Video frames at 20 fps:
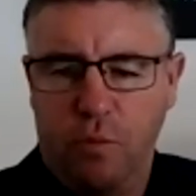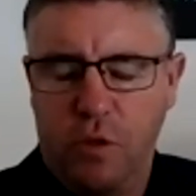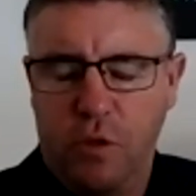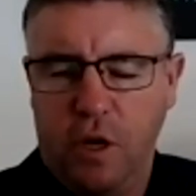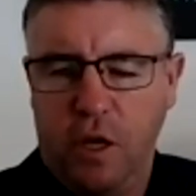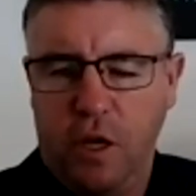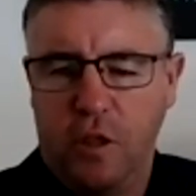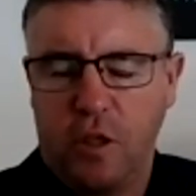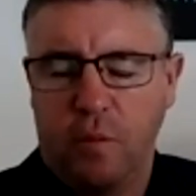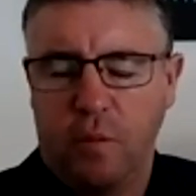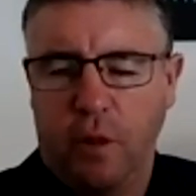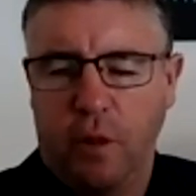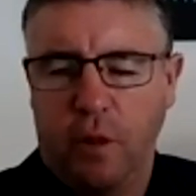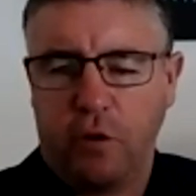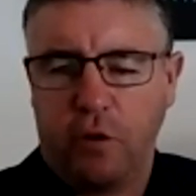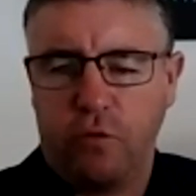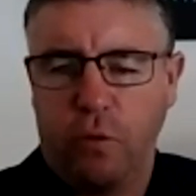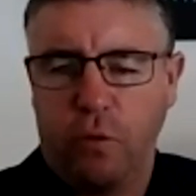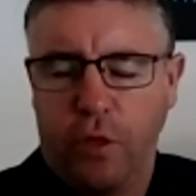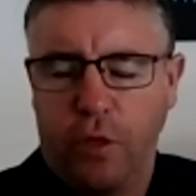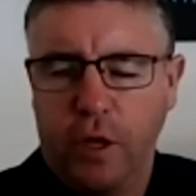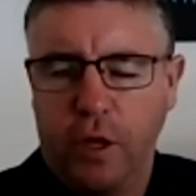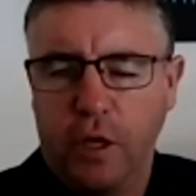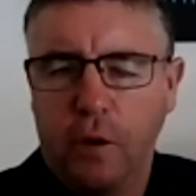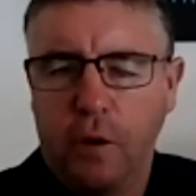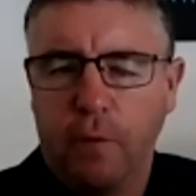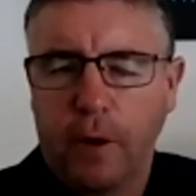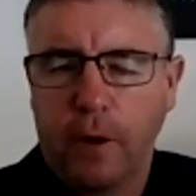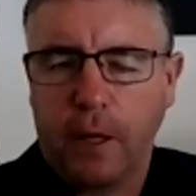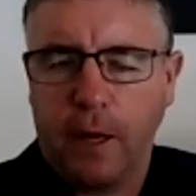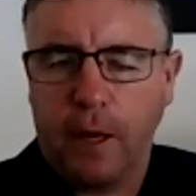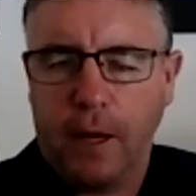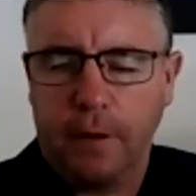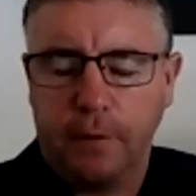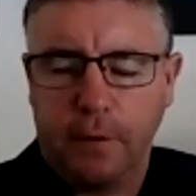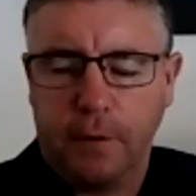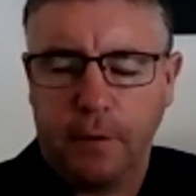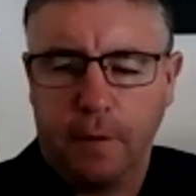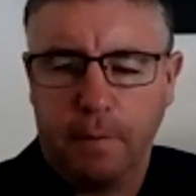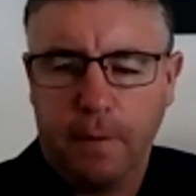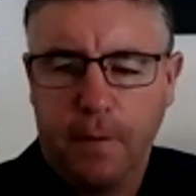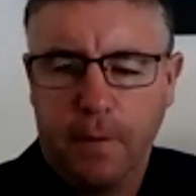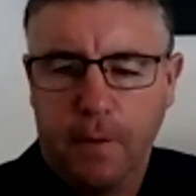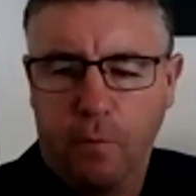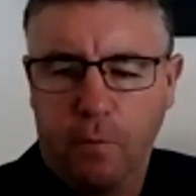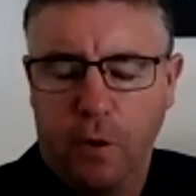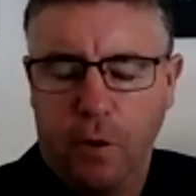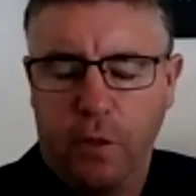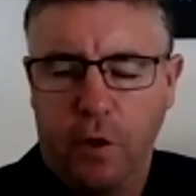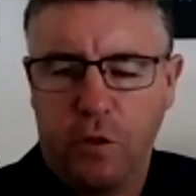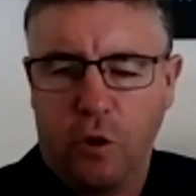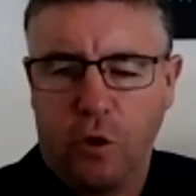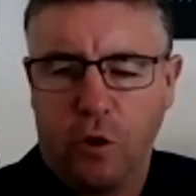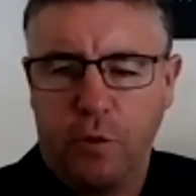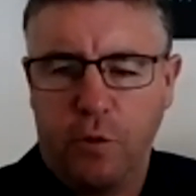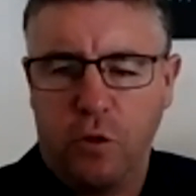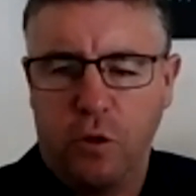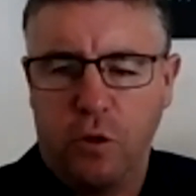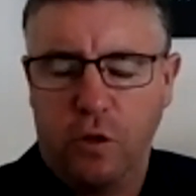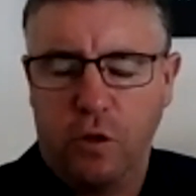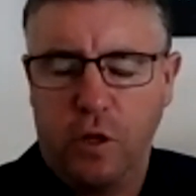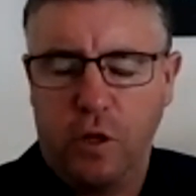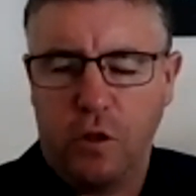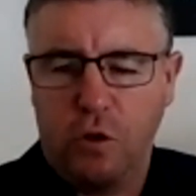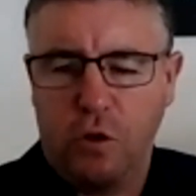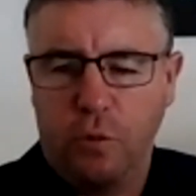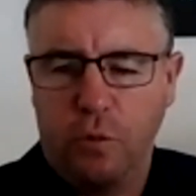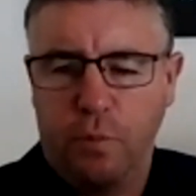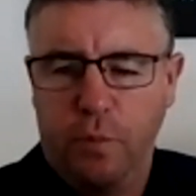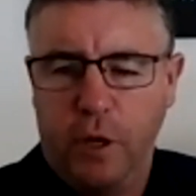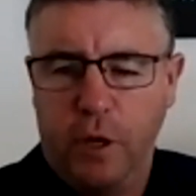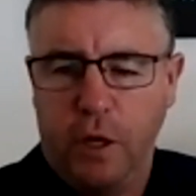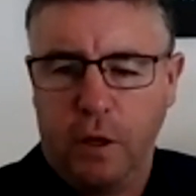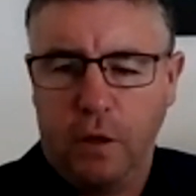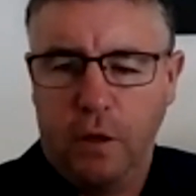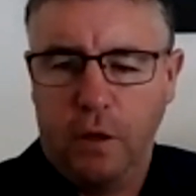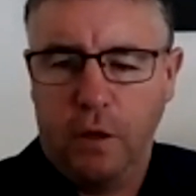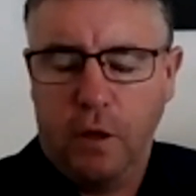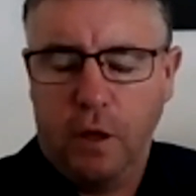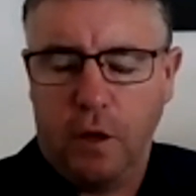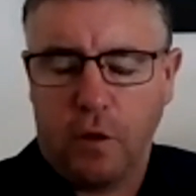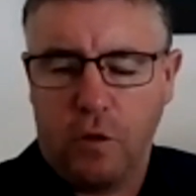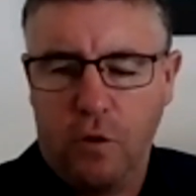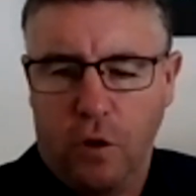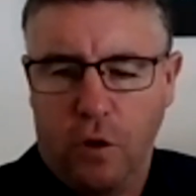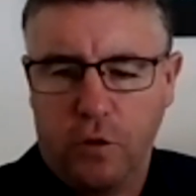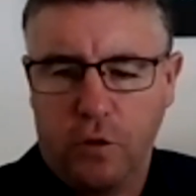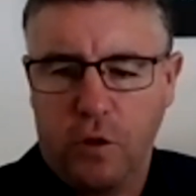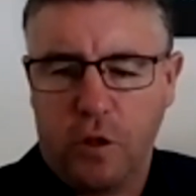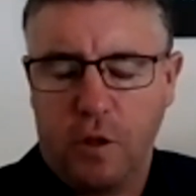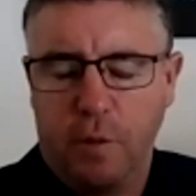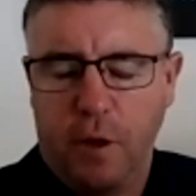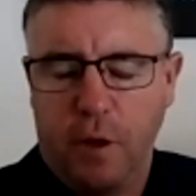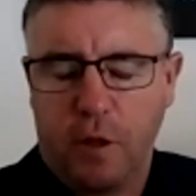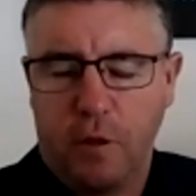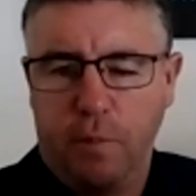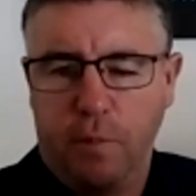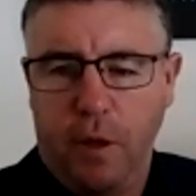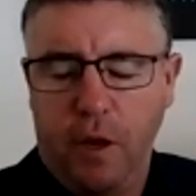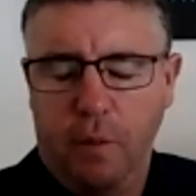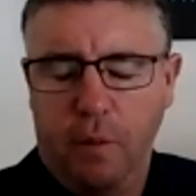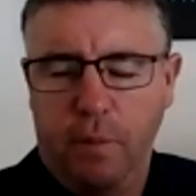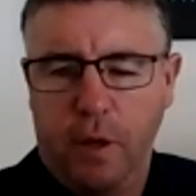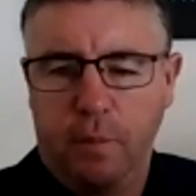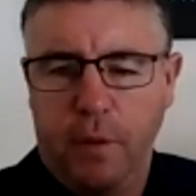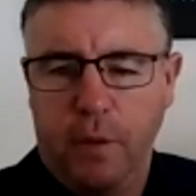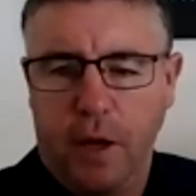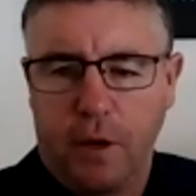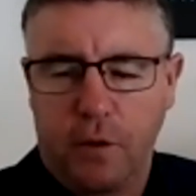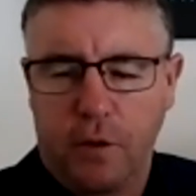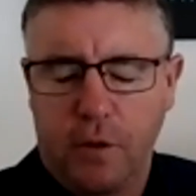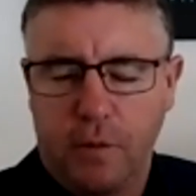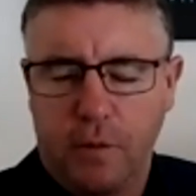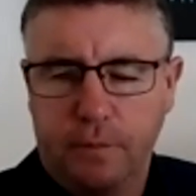you need some lateral thinking in regard to what those opportunities could be. And it's not just about spending big bucks.